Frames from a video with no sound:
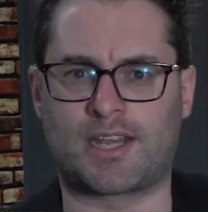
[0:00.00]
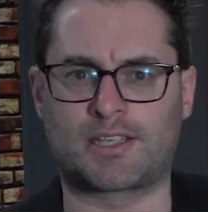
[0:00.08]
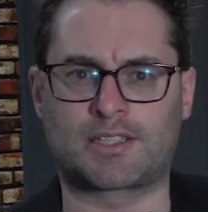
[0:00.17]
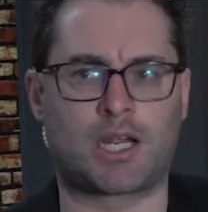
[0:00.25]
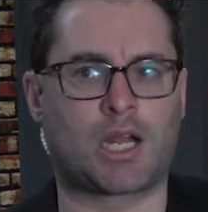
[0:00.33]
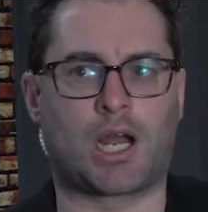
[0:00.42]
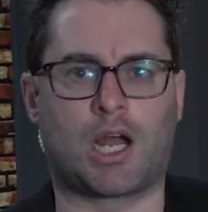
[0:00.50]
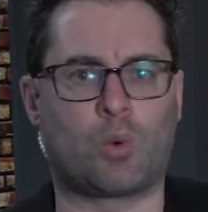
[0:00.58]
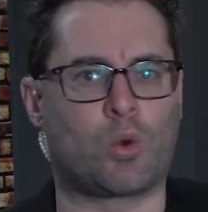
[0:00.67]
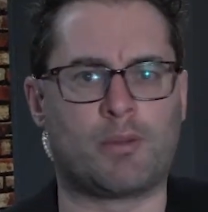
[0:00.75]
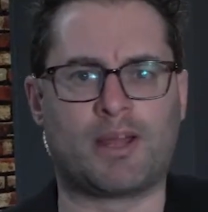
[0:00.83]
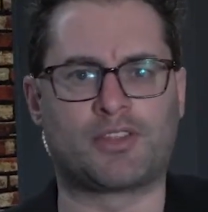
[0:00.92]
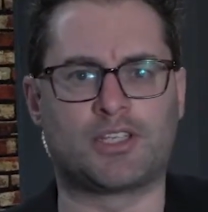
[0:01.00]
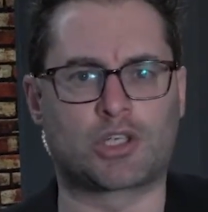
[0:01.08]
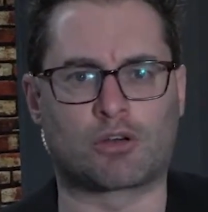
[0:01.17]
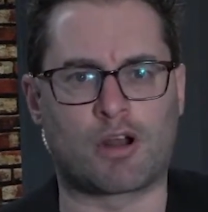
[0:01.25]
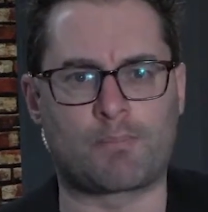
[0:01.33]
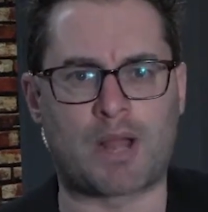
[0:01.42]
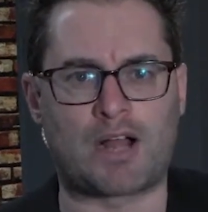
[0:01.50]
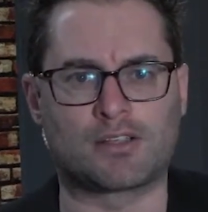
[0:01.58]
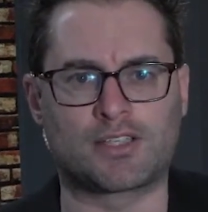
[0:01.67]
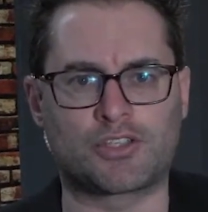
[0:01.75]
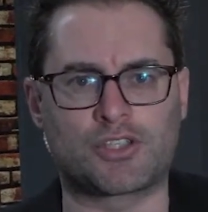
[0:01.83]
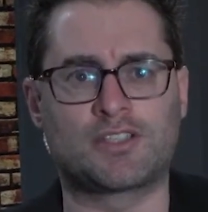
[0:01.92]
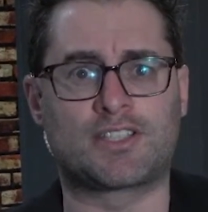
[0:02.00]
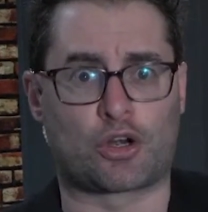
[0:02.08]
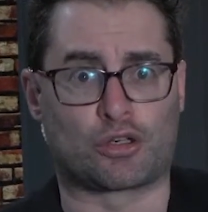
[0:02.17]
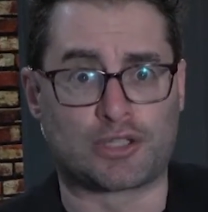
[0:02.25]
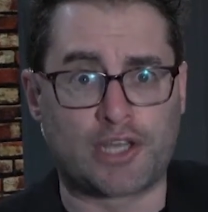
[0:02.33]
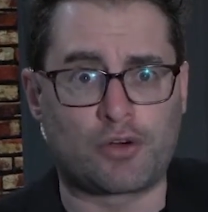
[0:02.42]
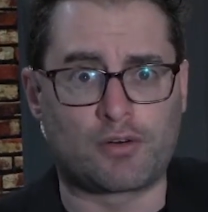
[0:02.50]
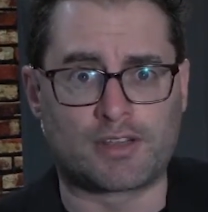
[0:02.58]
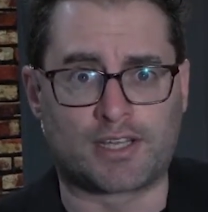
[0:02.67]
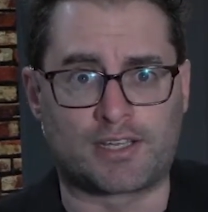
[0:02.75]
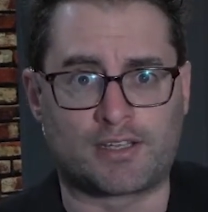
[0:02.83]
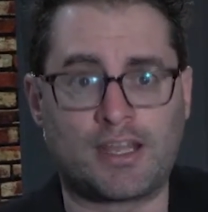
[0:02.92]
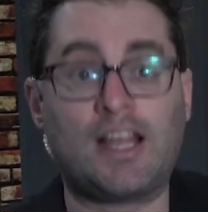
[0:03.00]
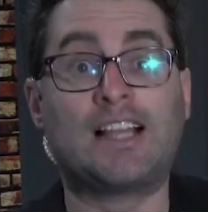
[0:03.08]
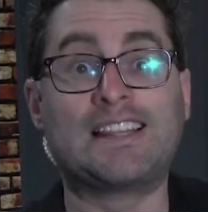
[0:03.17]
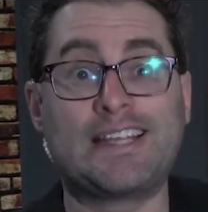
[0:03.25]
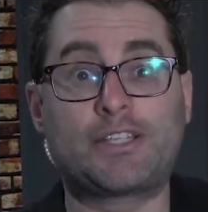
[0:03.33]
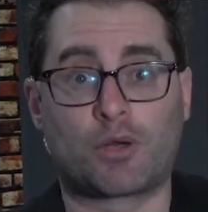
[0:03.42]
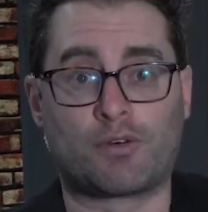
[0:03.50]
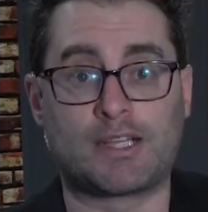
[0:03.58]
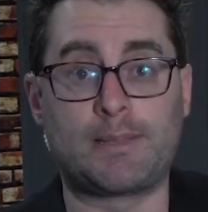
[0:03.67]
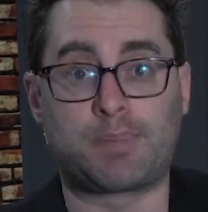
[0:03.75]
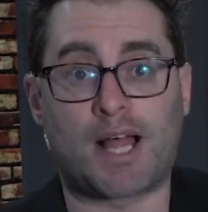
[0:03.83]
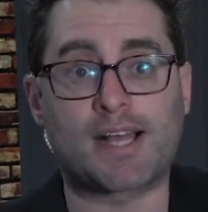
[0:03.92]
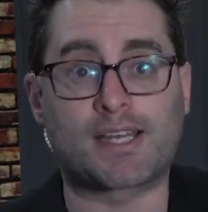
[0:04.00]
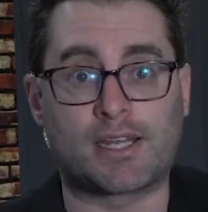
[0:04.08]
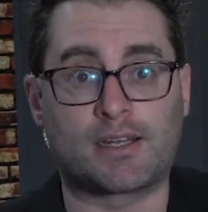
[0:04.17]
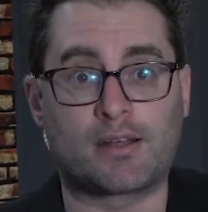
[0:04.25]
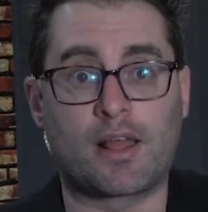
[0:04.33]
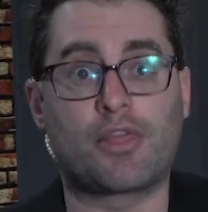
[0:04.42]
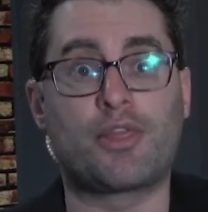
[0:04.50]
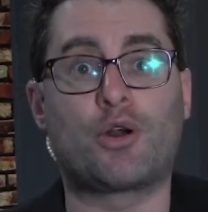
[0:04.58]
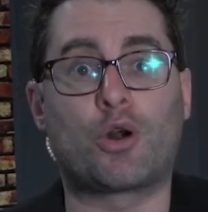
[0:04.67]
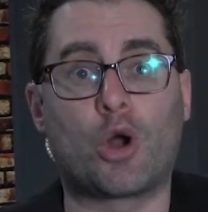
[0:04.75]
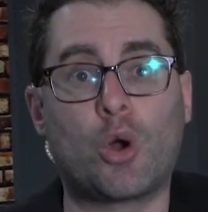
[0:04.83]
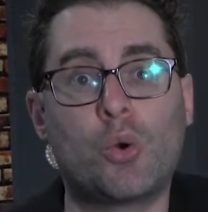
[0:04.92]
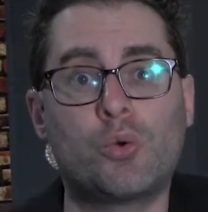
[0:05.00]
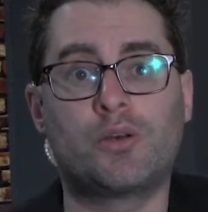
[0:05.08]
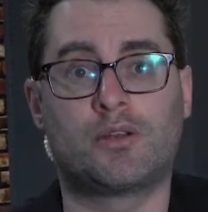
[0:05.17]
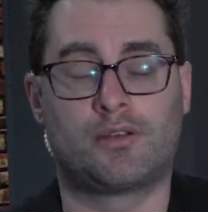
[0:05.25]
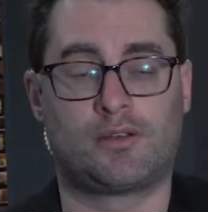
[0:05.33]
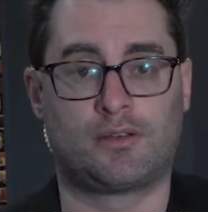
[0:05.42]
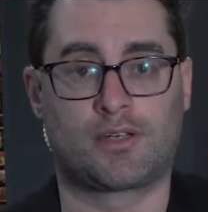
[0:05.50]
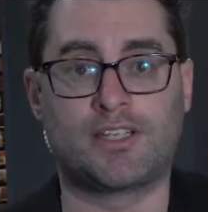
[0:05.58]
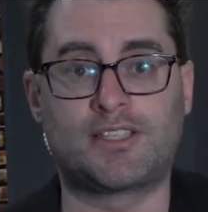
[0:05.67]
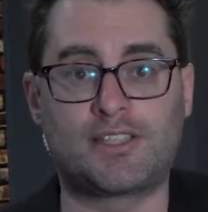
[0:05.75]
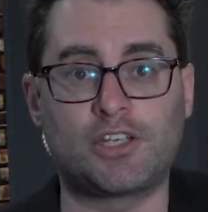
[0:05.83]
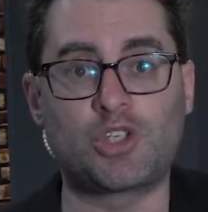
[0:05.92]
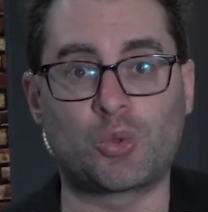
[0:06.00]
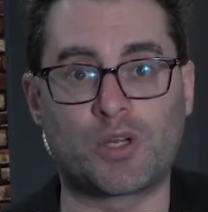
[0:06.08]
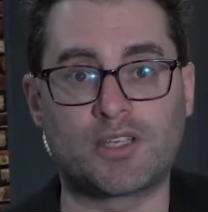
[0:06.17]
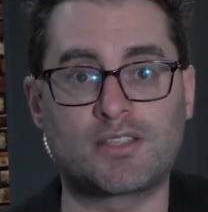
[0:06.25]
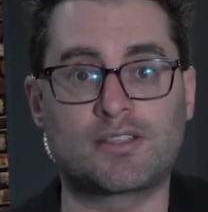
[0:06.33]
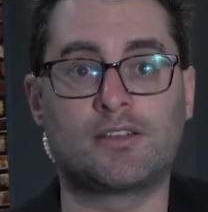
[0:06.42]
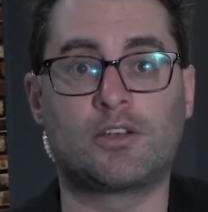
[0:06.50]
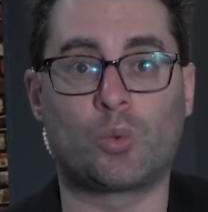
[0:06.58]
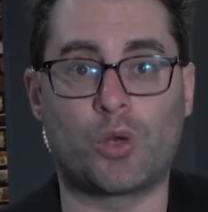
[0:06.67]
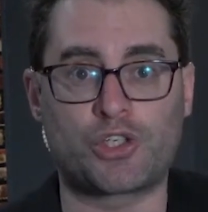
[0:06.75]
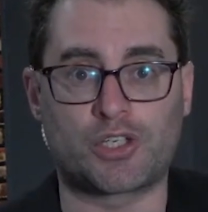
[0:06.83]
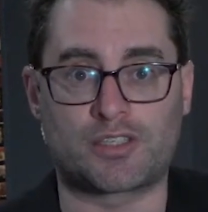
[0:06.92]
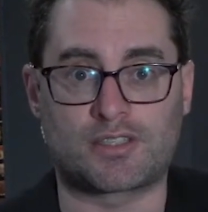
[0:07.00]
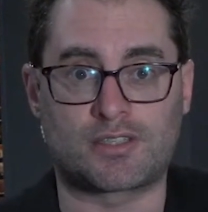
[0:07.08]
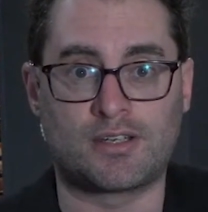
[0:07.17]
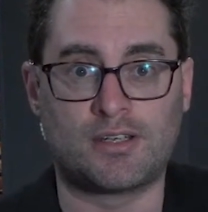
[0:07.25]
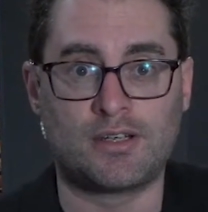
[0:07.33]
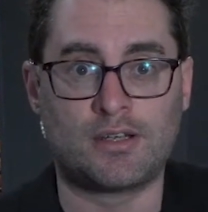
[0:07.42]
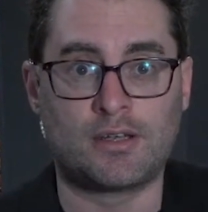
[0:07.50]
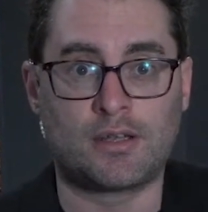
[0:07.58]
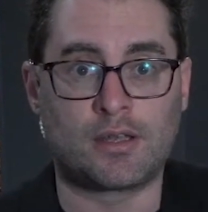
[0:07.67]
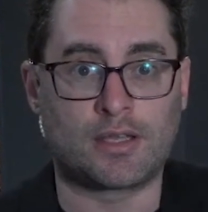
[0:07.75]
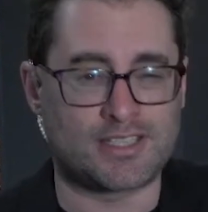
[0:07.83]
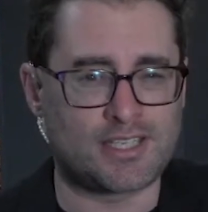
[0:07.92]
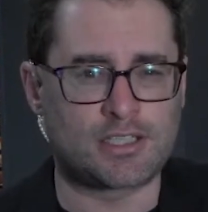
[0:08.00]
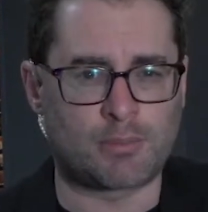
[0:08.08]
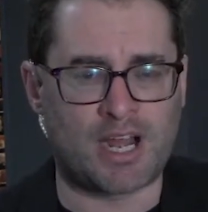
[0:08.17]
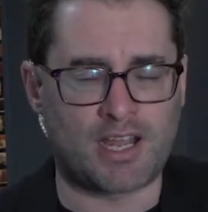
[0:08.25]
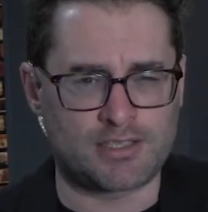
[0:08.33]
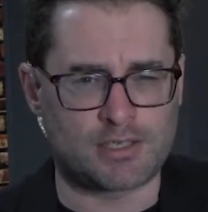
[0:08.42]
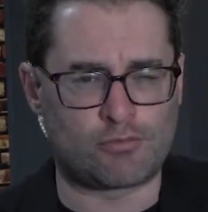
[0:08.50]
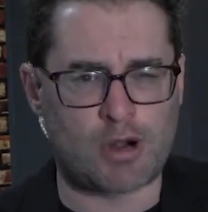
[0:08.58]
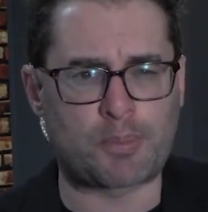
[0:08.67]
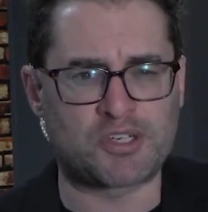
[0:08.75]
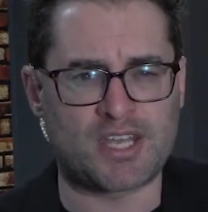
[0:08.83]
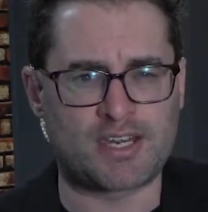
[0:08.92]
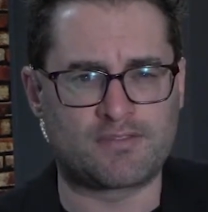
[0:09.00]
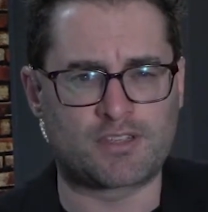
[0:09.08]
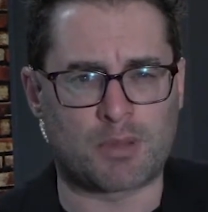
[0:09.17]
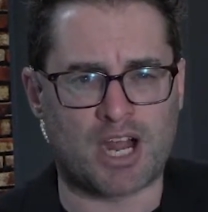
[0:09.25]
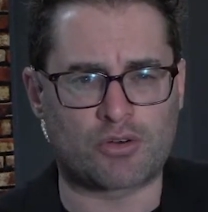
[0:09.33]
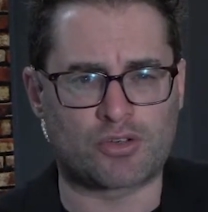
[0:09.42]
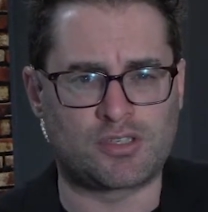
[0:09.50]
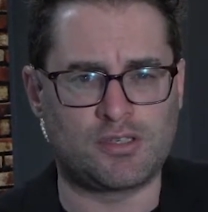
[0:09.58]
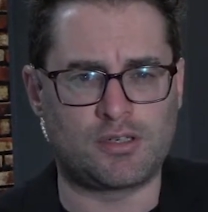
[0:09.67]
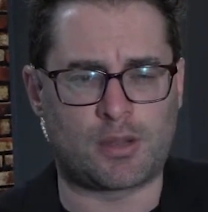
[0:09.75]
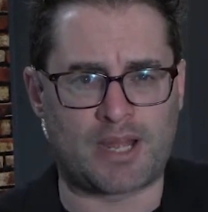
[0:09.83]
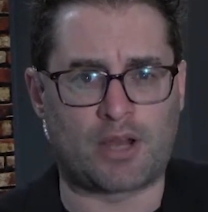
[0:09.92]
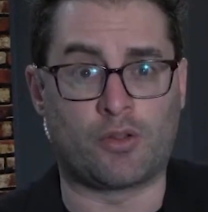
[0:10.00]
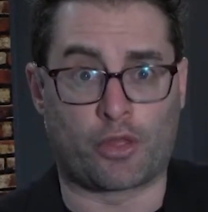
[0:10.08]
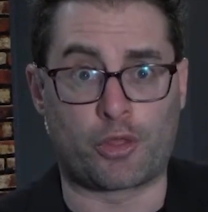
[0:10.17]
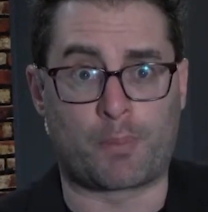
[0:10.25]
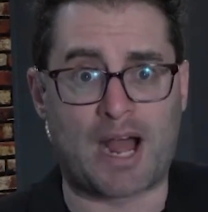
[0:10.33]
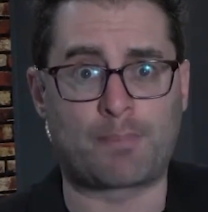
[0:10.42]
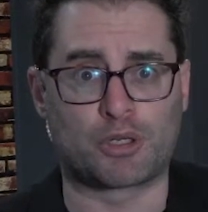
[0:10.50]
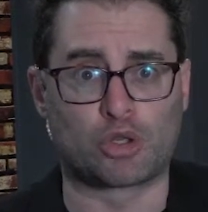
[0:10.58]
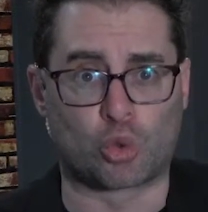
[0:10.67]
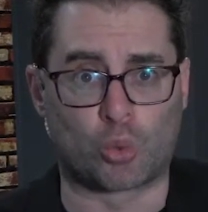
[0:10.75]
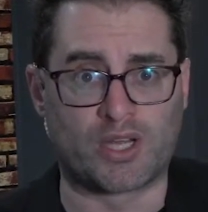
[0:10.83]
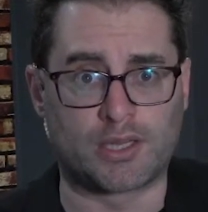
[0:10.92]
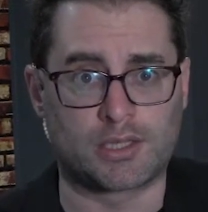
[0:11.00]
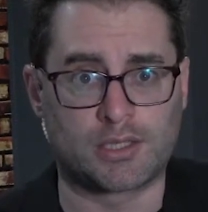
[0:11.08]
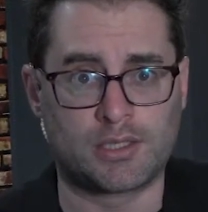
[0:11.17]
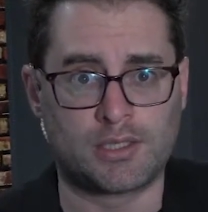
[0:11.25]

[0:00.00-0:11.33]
asking, what about these corrupt politicians that are literally blocking their own constituents' wishes? Isn't representative democracy about the popular will?